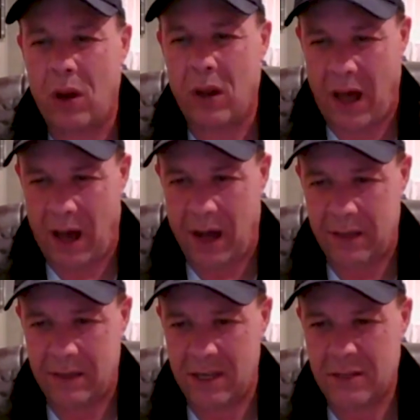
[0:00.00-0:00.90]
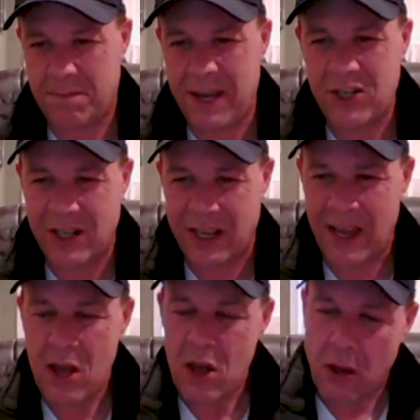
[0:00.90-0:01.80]
all odds,
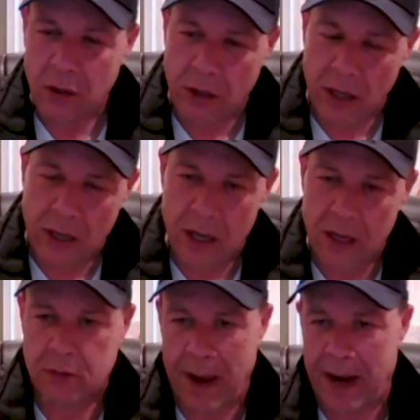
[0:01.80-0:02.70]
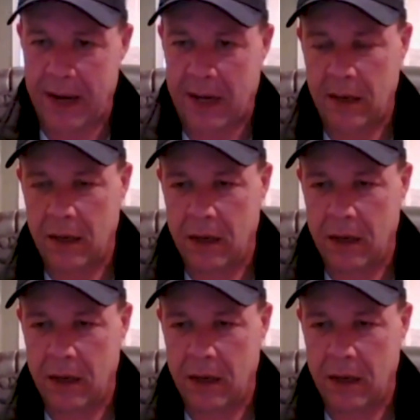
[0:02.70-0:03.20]
especially the Hispanic